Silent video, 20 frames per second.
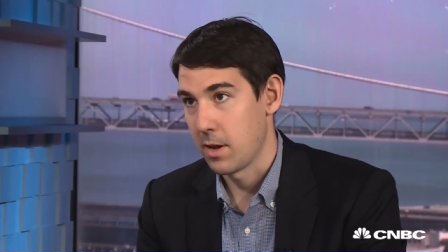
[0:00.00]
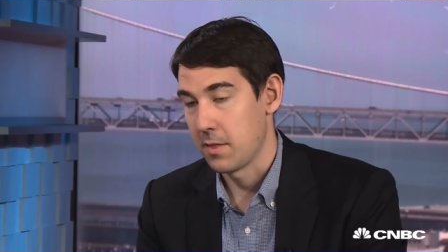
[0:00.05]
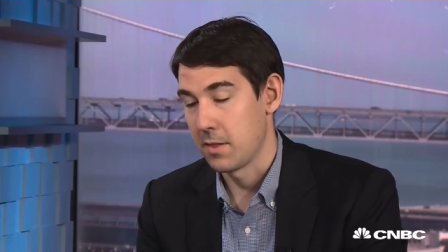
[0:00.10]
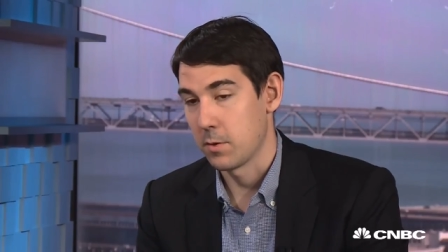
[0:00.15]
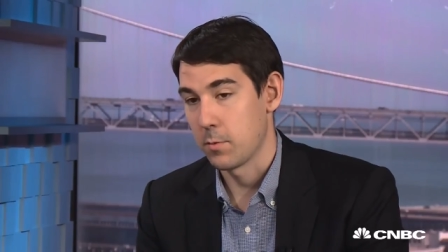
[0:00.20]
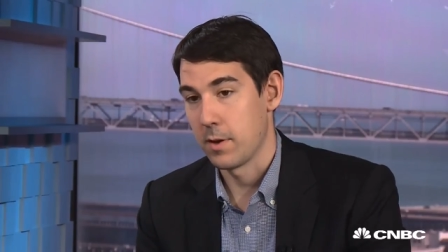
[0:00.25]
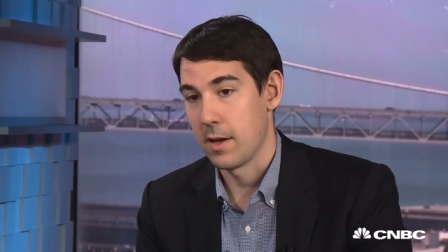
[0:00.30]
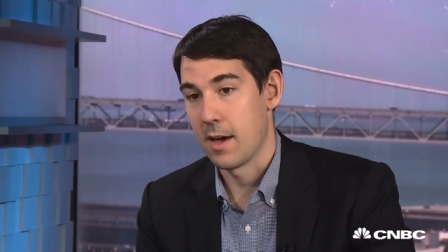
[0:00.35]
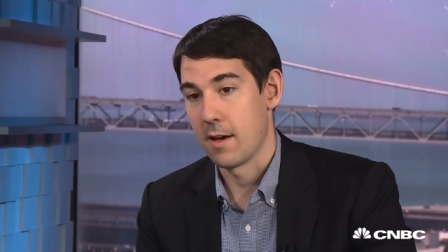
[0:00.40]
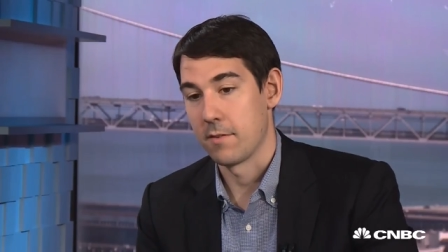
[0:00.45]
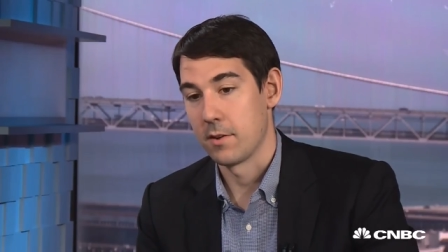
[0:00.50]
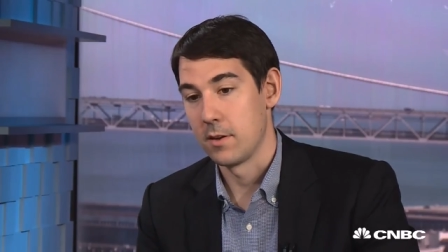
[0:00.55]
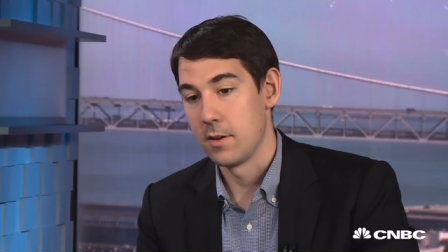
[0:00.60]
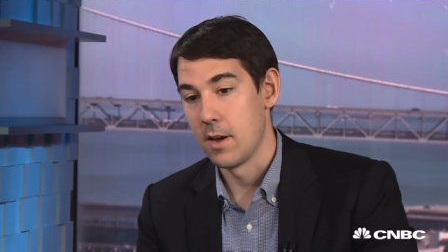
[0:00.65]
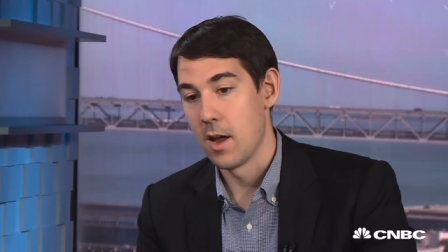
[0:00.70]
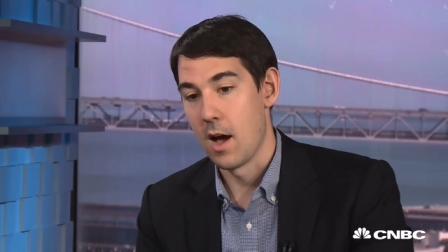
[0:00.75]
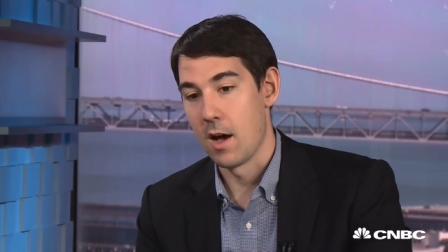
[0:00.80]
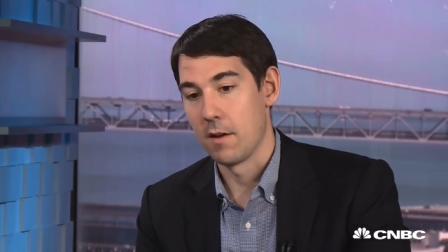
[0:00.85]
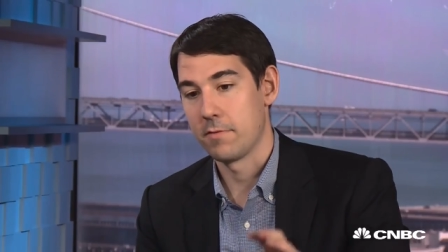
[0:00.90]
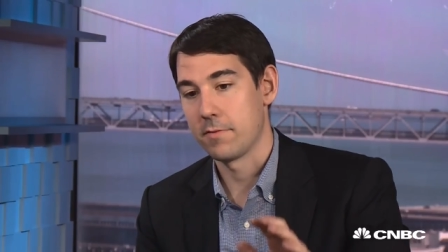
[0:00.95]
I think we have
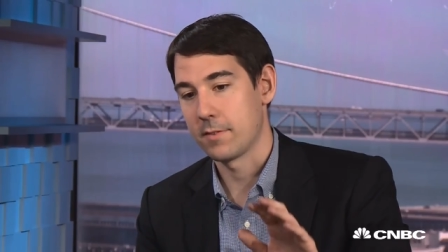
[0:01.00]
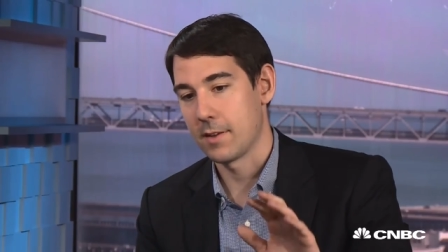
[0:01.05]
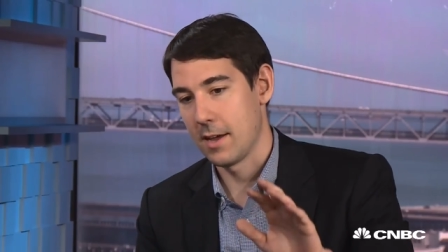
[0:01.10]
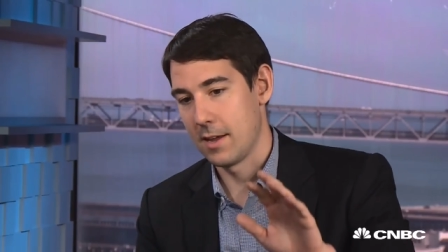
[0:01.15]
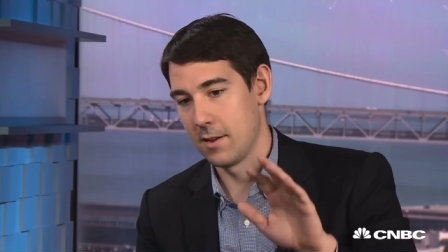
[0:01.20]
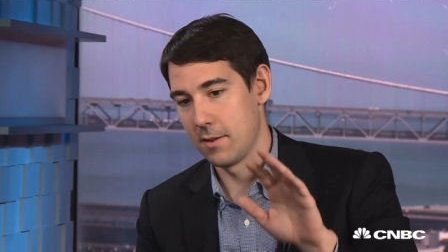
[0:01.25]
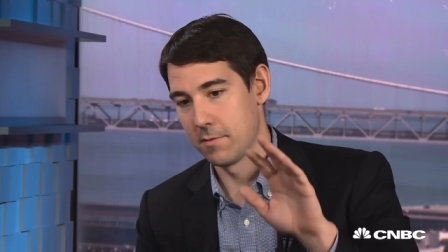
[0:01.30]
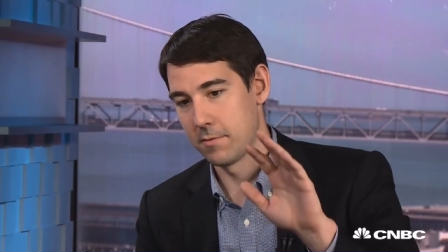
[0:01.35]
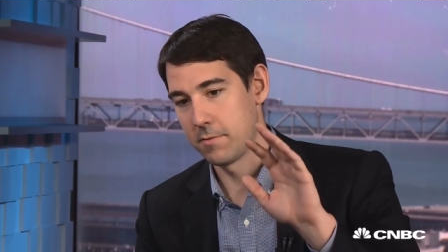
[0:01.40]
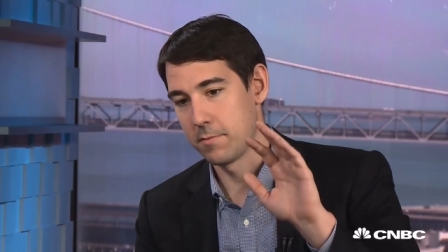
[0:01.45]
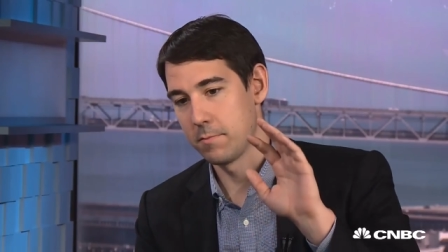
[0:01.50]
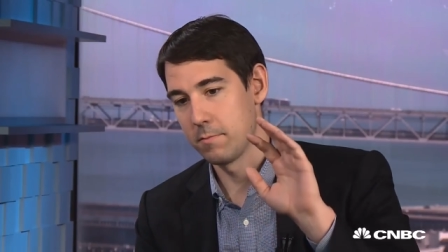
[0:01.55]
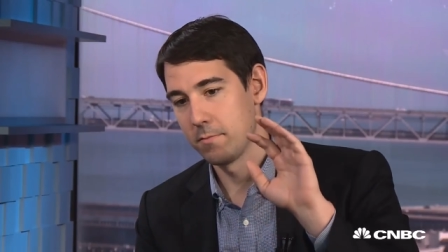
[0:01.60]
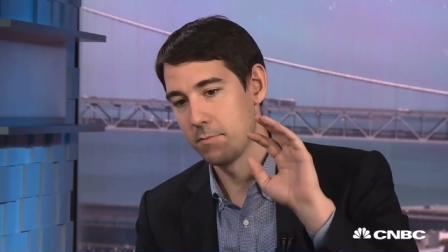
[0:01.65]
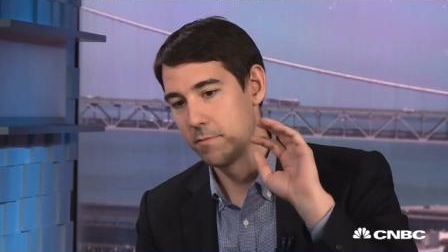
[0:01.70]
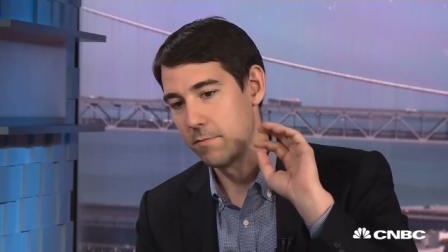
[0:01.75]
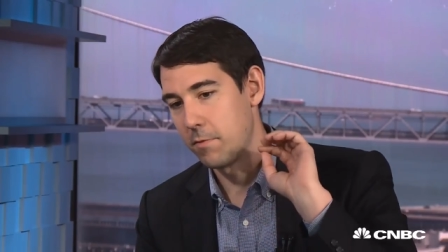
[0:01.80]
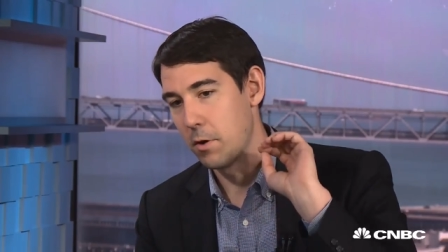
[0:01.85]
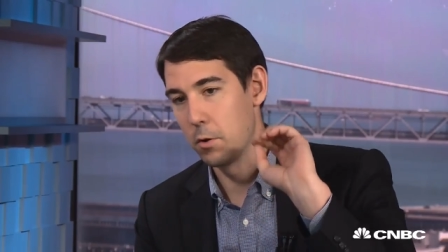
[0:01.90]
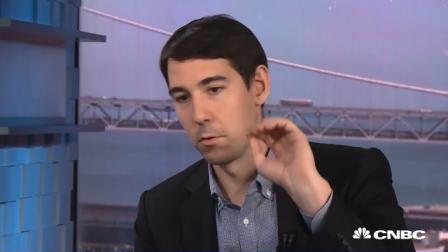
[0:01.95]
enough kind of
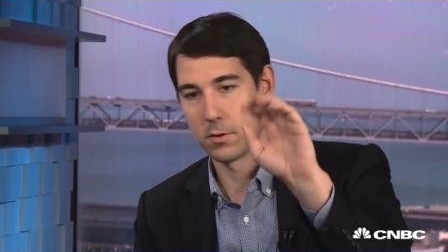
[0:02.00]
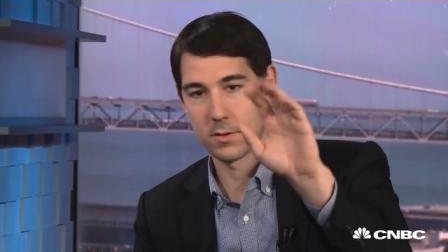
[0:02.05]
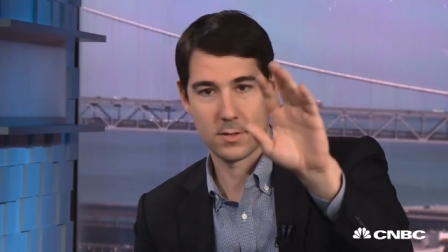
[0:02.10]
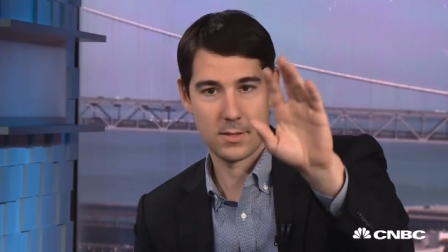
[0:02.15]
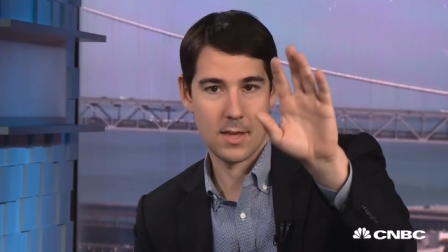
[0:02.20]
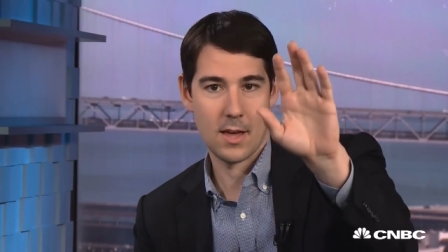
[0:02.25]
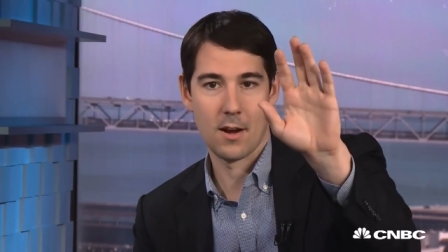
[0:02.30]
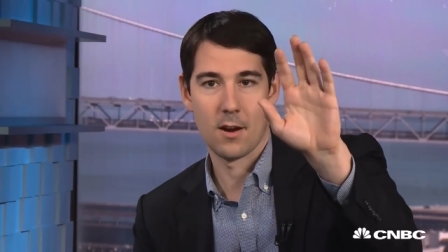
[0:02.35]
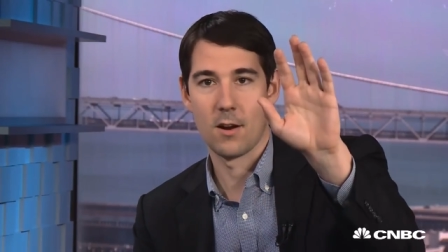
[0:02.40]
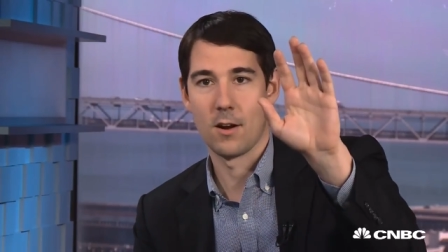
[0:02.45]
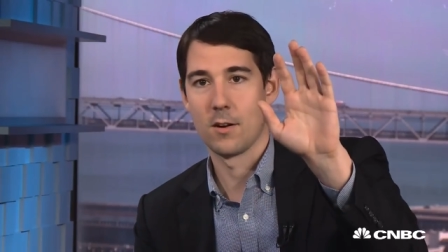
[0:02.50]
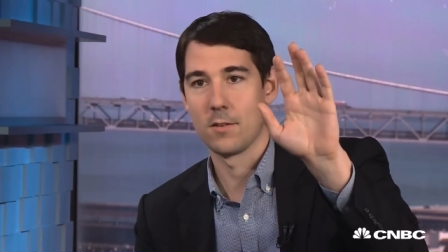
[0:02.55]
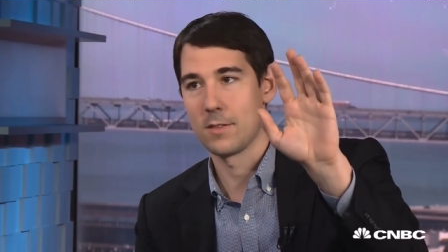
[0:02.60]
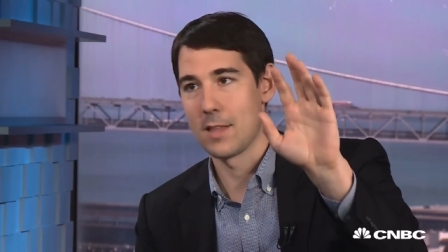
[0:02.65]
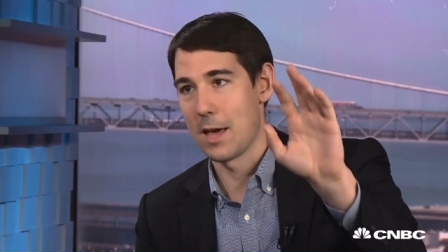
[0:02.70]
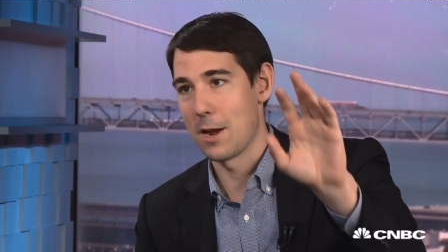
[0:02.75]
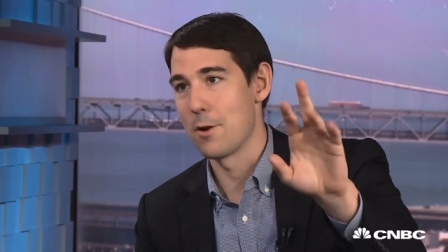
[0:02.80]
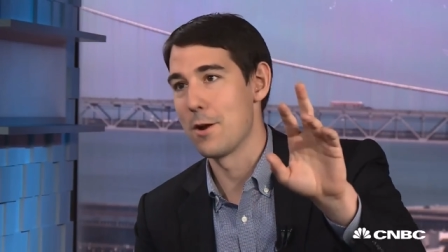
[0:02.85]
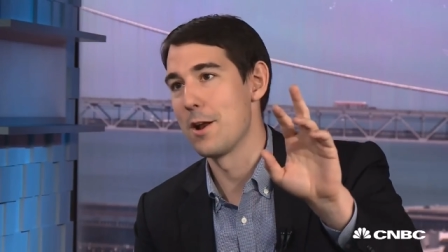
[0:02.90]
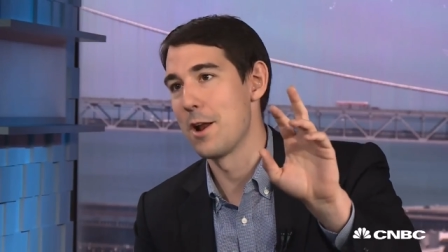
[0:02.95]
folks that are,
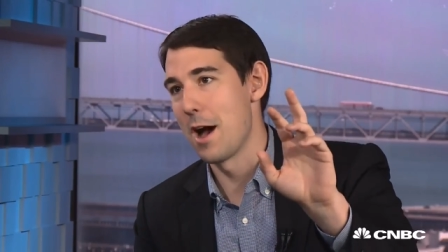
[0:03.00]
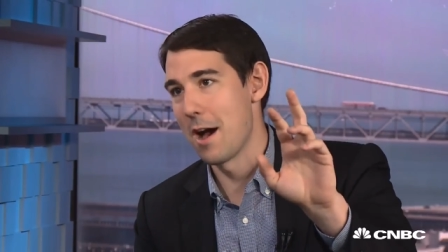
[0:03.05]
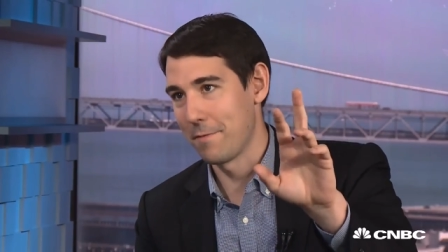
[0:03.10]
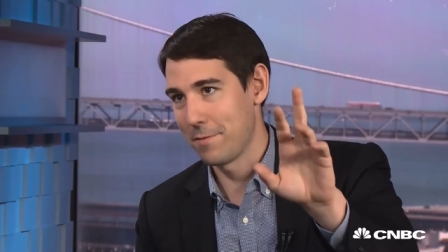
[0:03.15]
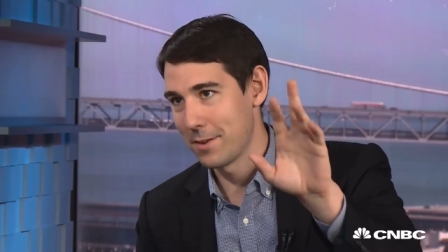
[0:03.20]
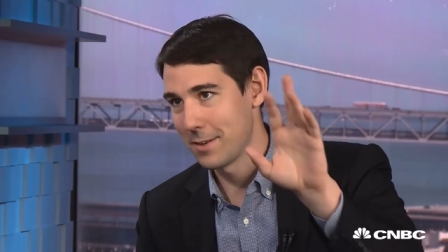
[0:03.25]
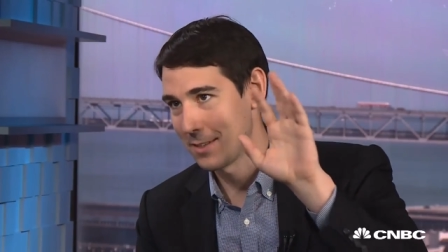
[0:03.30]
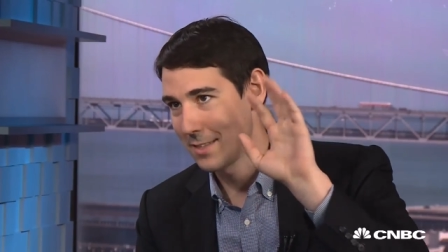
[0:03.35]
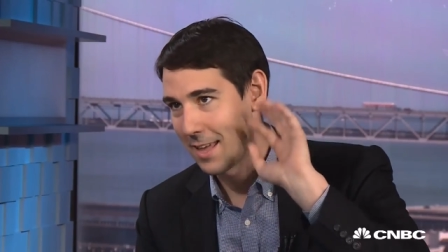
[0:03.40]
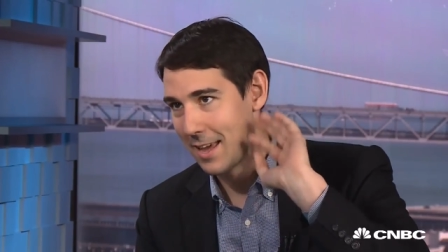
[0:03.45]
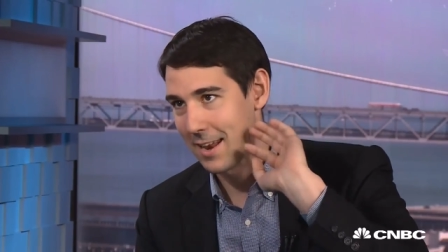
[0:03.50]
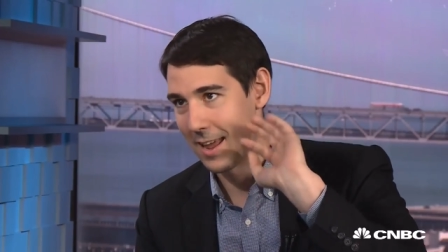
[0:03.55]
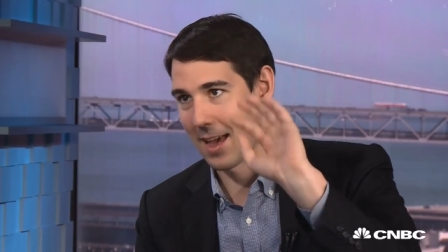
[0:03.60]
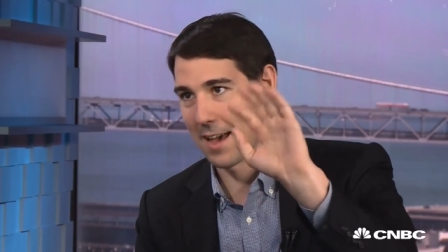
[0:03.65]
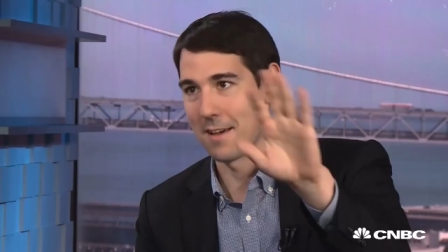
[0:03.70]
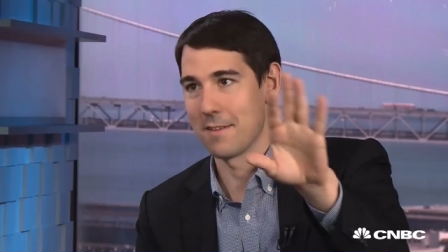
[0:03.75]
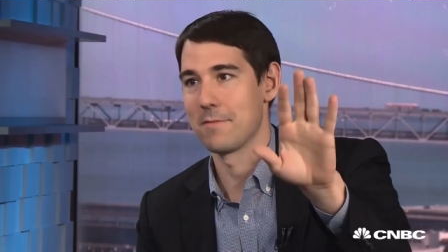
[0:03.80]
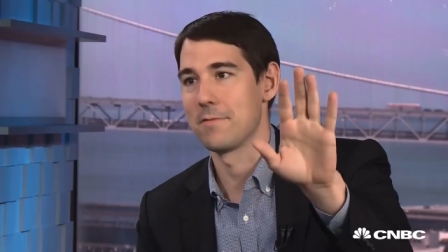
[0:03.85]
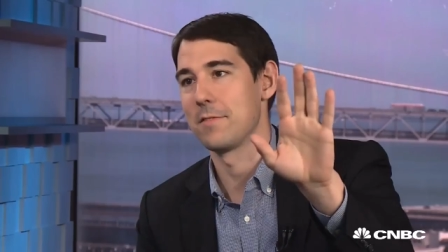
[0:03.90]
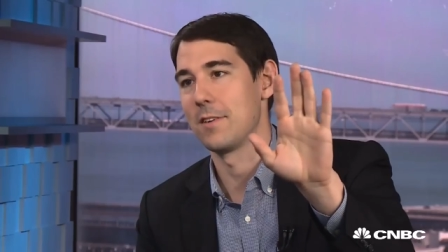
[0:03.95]
that are in office that
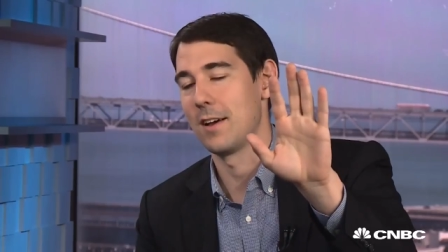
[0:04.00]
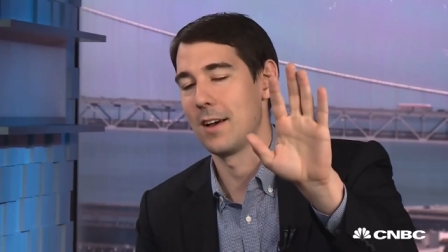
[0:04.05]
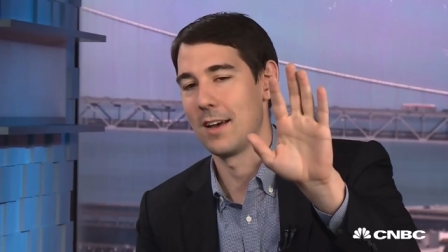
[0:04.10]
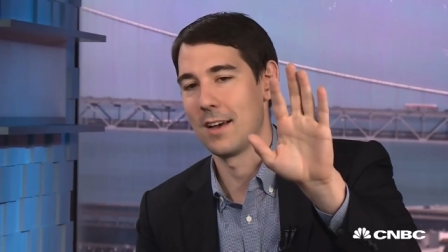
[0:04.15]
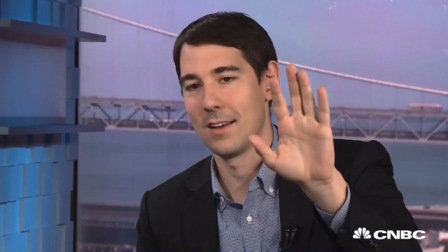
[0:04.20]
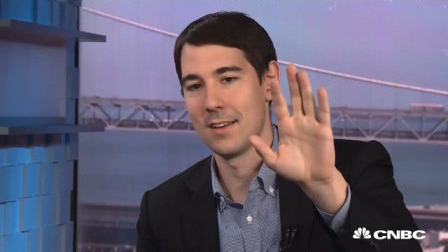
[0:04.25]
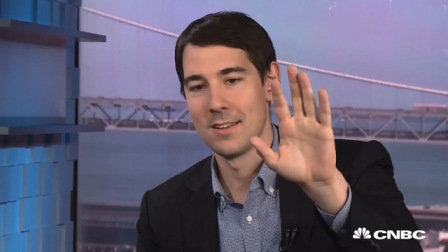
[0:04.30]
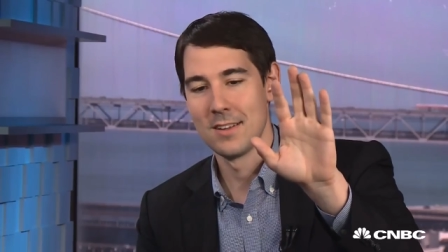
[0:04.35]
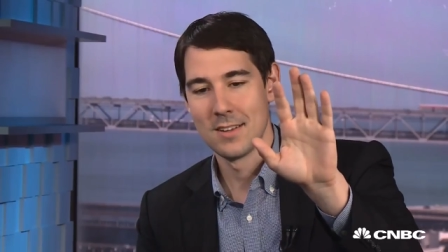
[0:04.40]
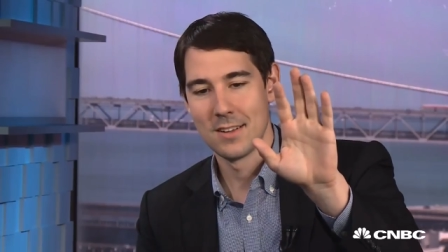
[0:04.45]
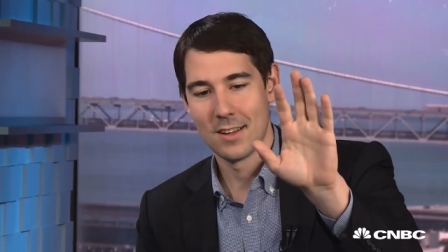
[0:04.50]
have, uh,